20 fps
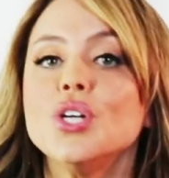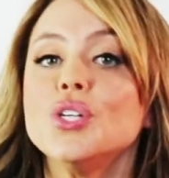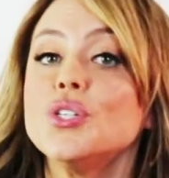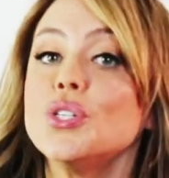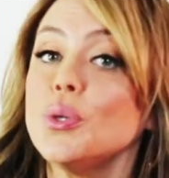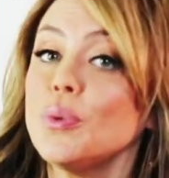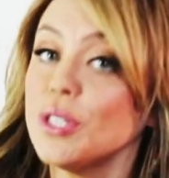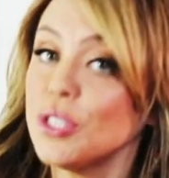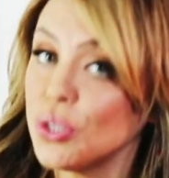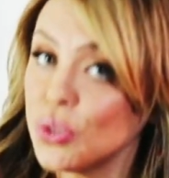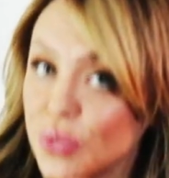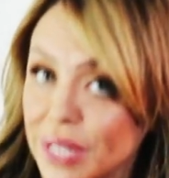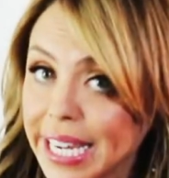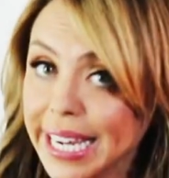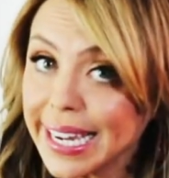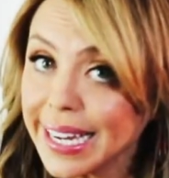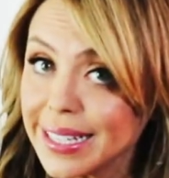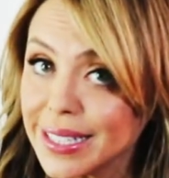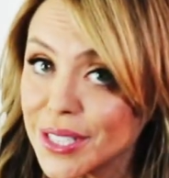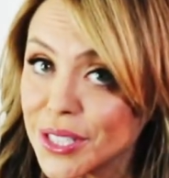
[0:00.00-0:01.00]
So what you
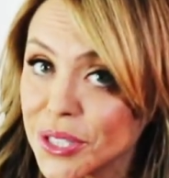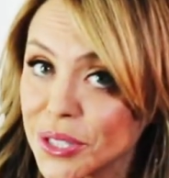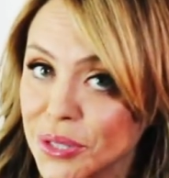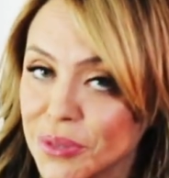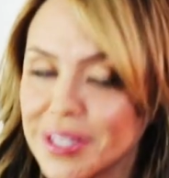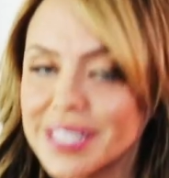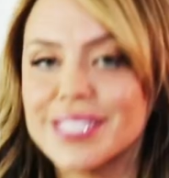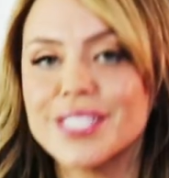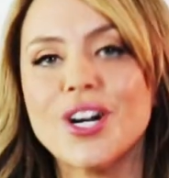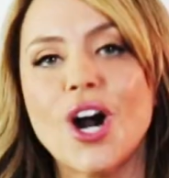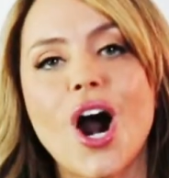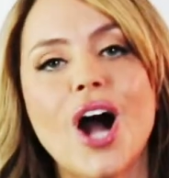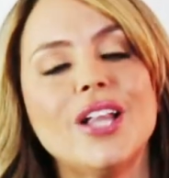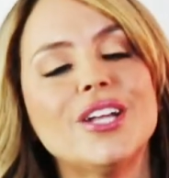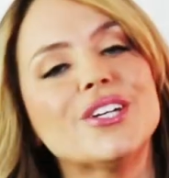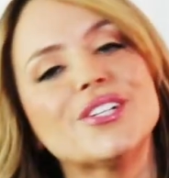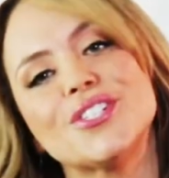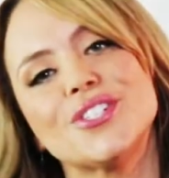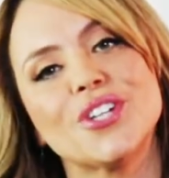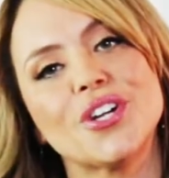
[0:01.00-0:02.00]
can do is call
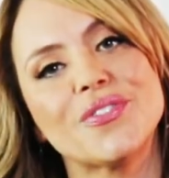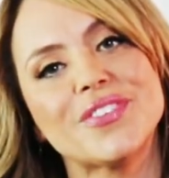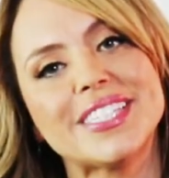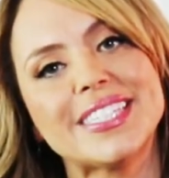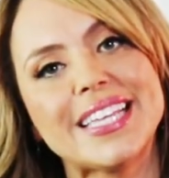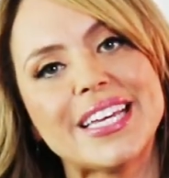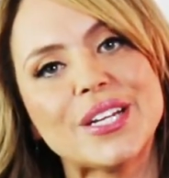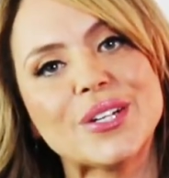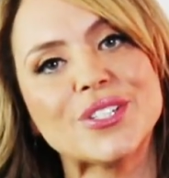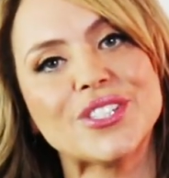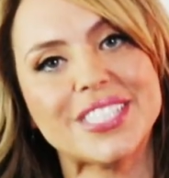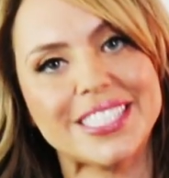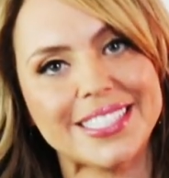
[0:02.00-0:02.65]
our service center